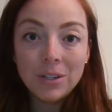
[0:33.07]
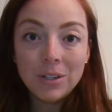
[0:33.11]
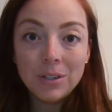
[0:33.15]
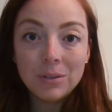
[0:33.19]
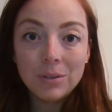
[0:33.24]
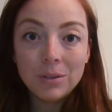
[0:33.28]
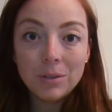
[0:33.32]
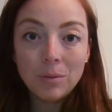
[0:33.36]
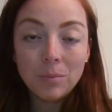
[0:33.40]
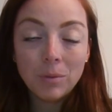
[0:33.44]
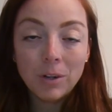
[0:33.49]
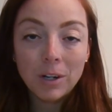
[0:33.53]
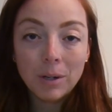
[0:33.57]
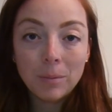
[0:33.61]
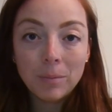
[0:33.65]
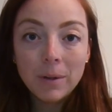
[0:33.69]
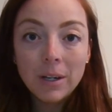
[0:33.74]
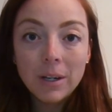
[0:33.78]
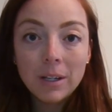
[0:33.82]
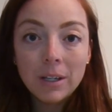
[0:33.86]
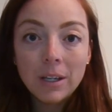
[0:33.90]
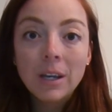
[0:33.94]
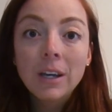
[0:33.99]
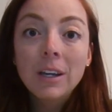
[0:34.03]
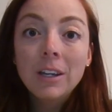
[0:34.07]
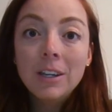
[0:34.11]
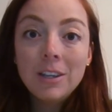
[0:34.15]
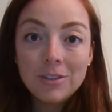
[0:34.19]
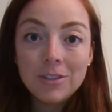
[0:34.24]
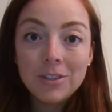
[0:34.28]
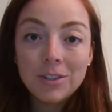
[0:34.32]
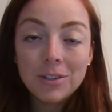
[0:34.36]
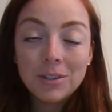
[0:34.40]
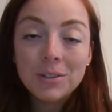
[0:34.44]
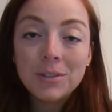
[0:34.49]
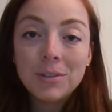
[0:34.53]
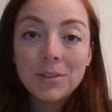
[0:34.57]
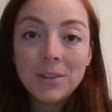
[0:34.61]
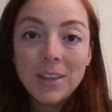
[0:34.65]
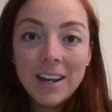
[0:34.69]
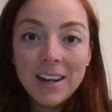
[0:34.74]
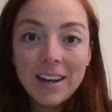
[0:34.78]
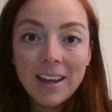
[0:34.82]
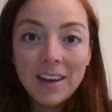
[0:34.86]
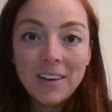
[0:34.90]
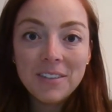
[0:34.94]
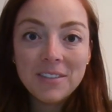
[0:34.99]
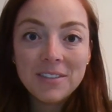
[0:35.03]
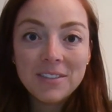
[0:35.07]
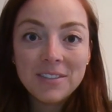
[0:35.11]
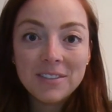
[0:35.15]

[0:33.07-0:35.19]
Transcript: YouTube workbook, you should go do that now.